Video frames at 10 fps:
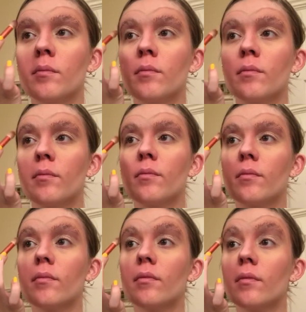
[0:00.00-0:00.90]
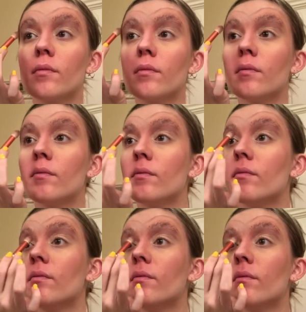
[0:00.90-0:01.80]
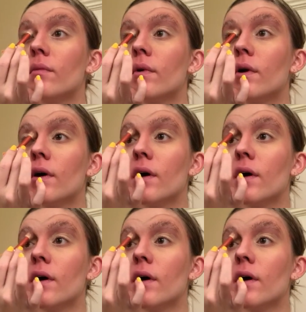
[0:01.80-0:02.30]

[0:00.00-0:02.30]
Nothing is said.